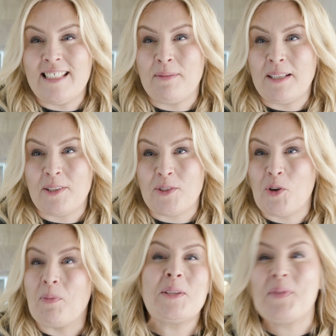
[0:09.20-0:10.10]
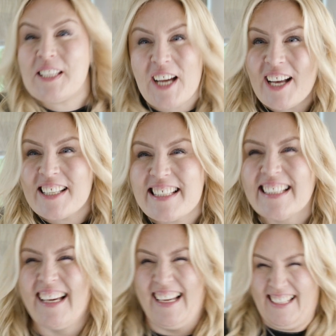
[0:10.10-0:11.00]
somewhere to store my sweet jars.
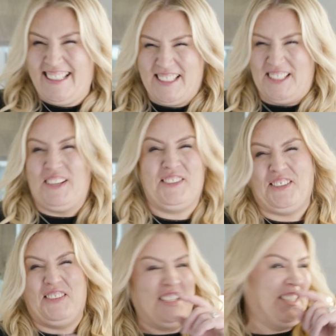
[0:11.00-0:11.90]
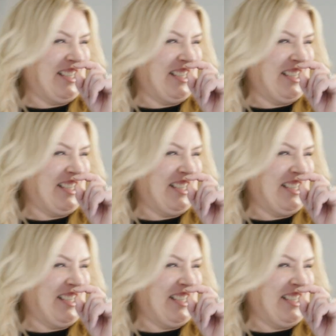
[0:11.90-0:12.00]
No, sorry, I